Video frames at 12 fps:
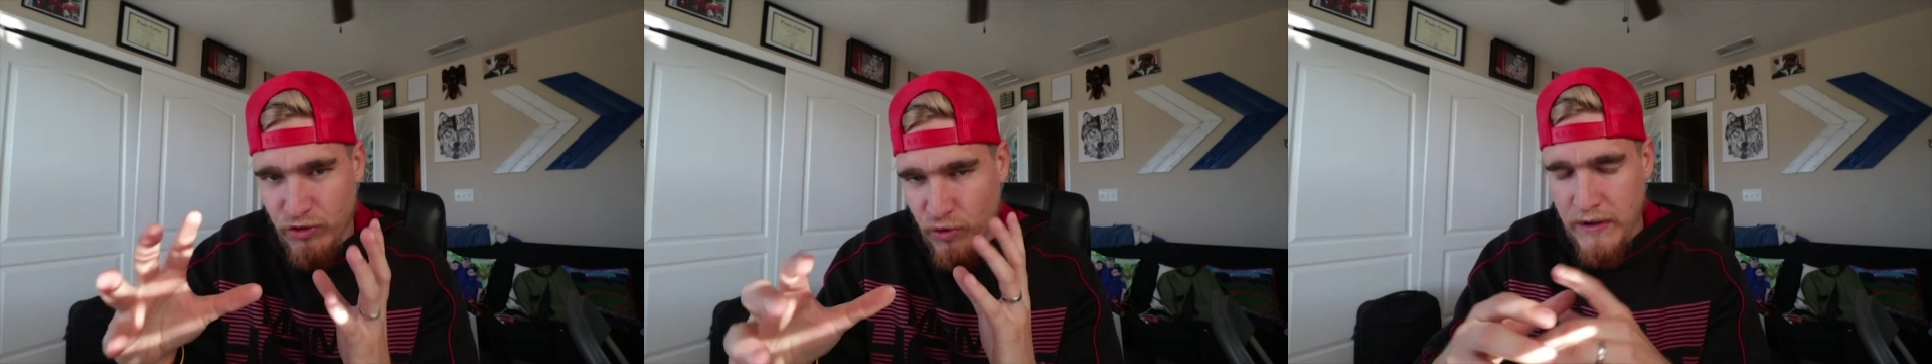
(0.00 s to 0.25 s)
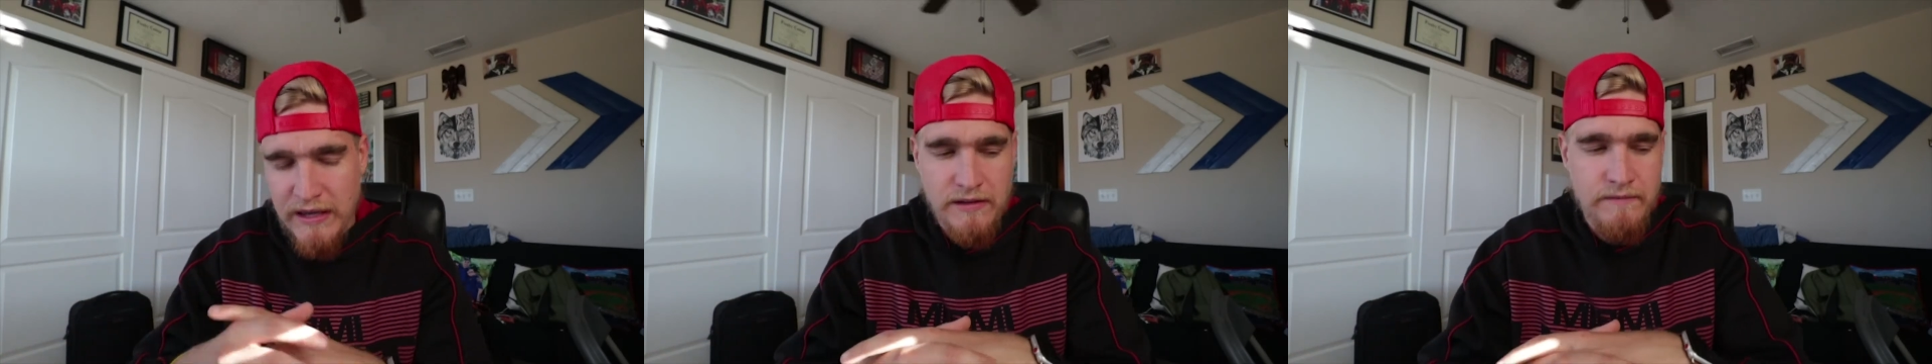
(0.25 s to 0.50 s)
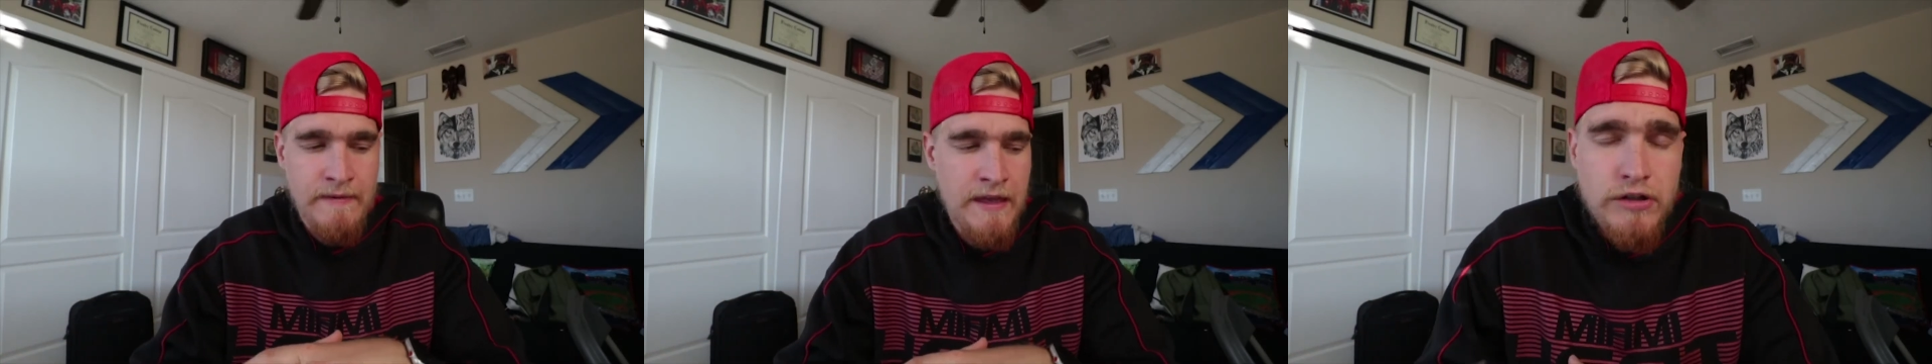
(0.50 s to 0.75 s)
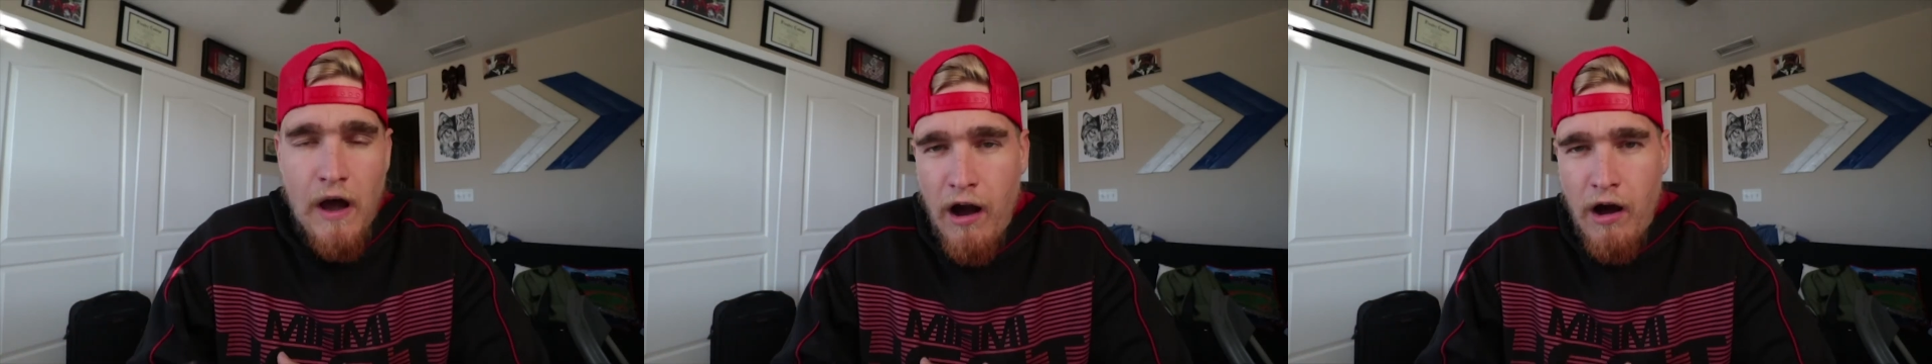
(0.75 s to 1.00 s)
tweak and
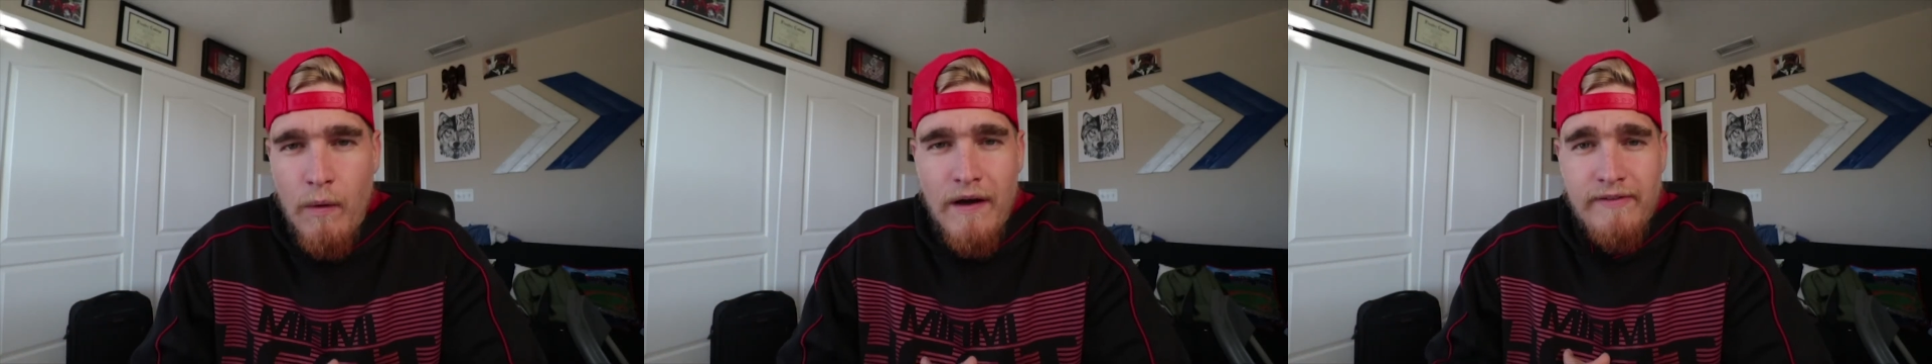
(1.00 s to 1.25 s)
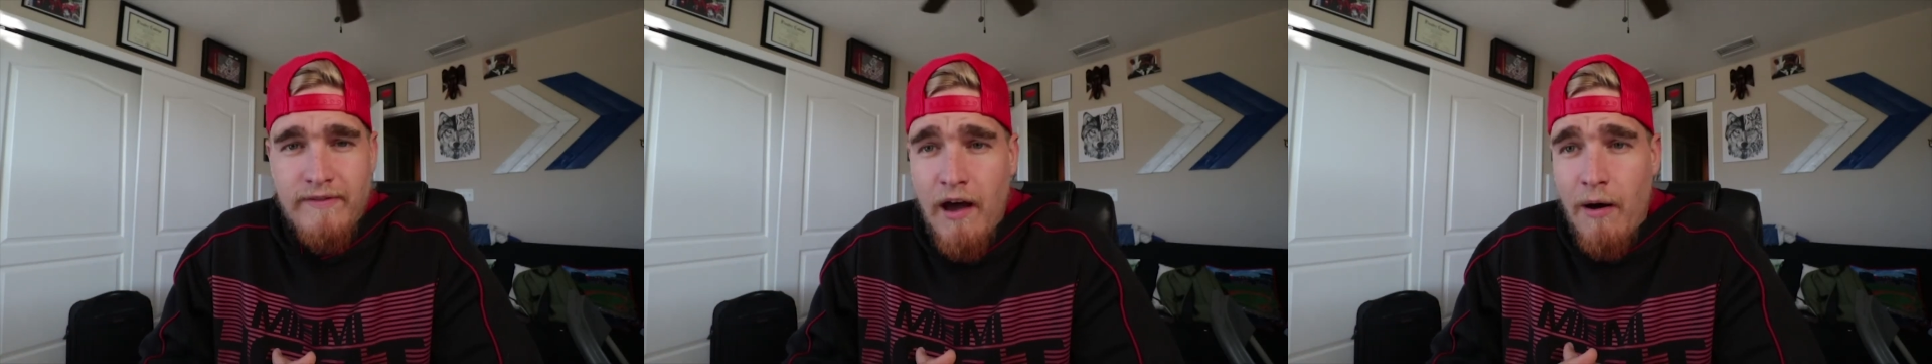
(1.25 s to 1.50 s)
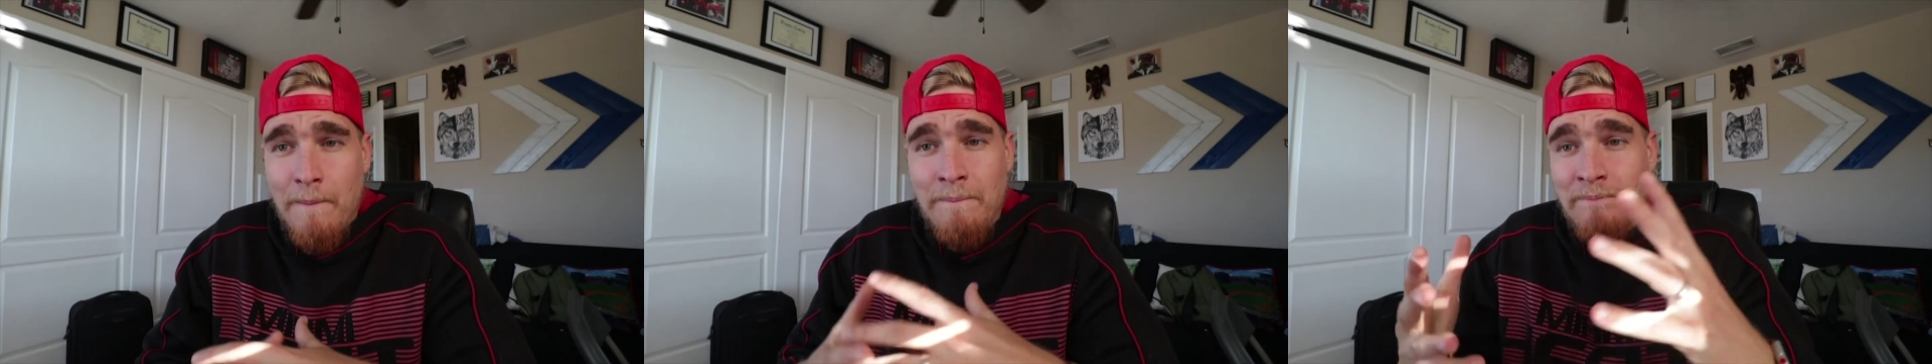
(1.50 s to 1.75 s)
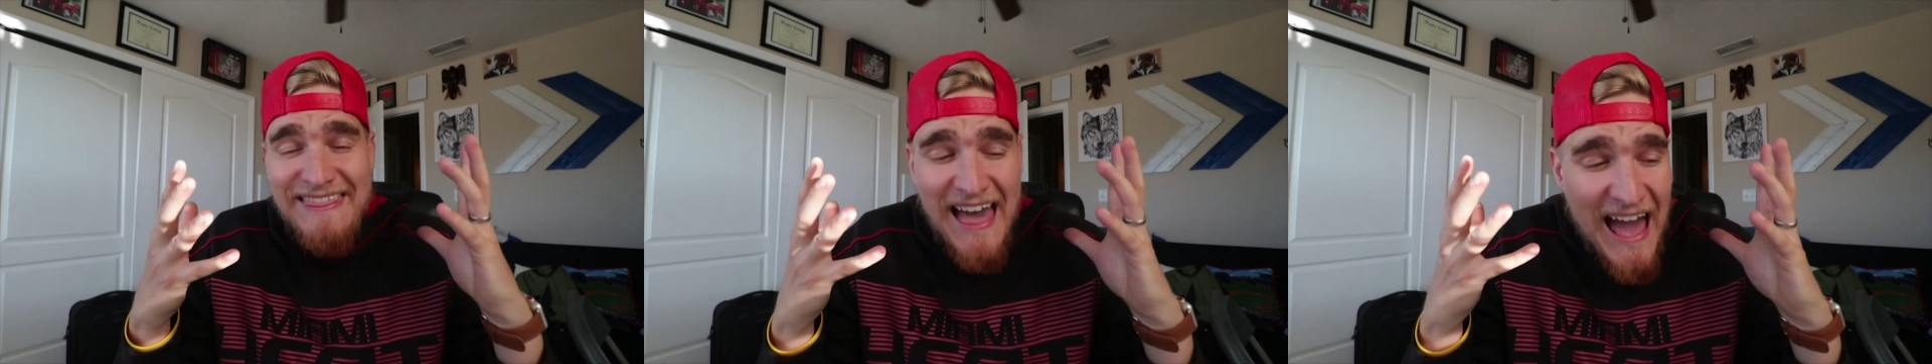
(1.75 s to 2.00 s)
toggle with. So
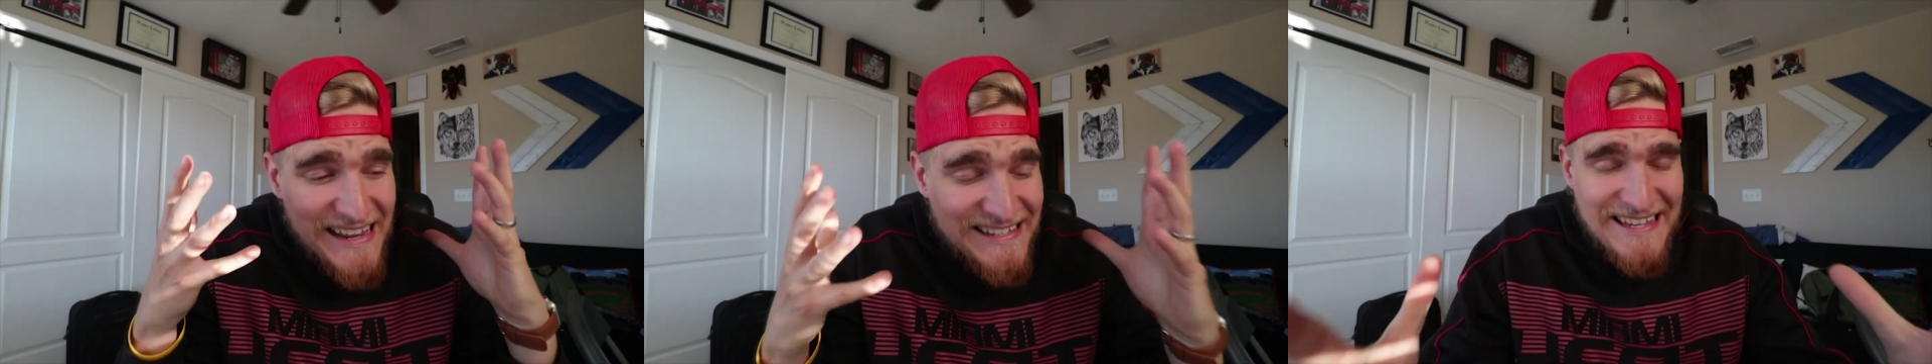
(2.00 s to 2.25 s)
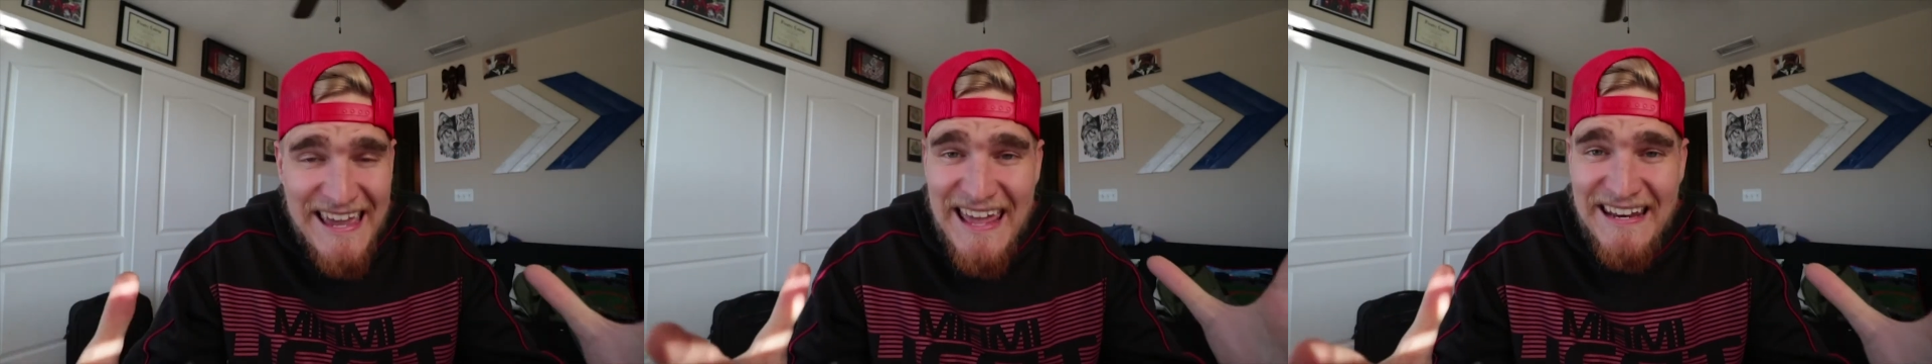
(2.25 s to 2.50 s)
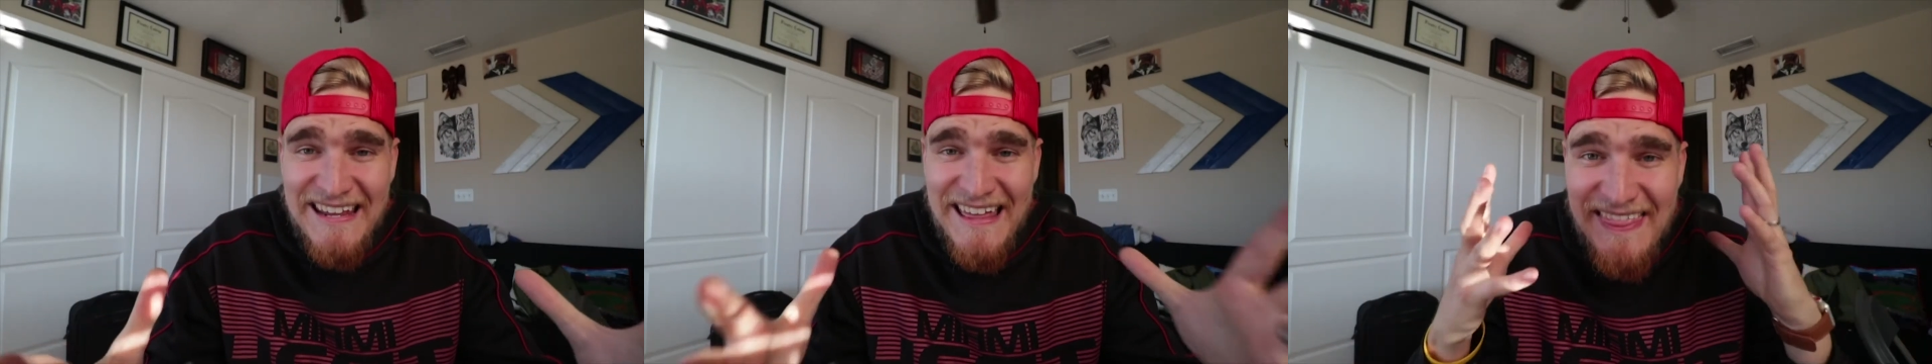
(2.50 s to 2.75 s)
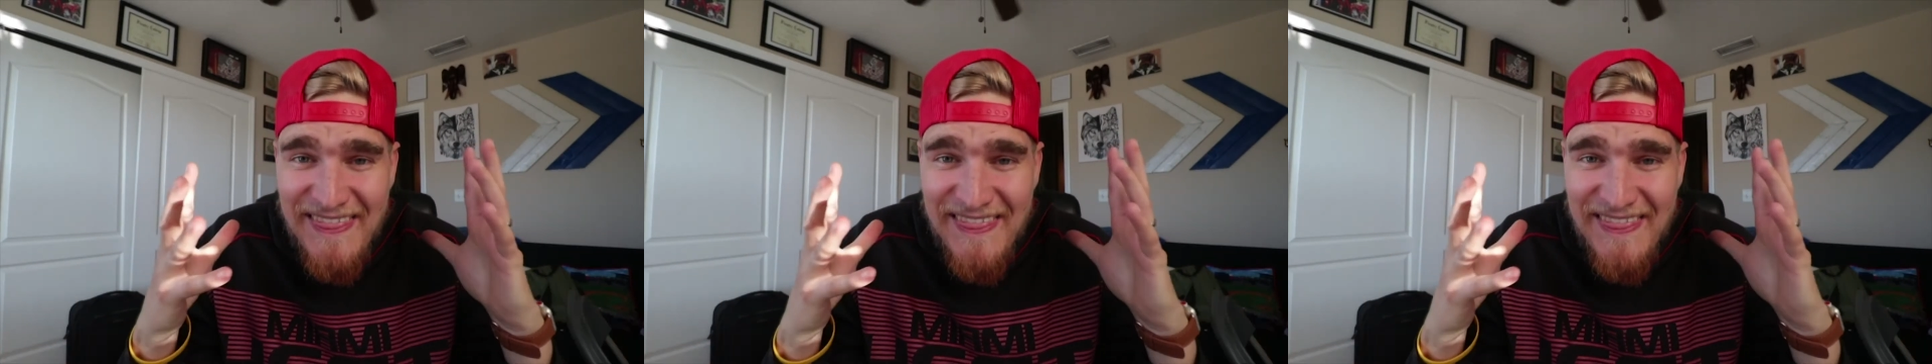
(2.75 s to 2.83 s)
that is it.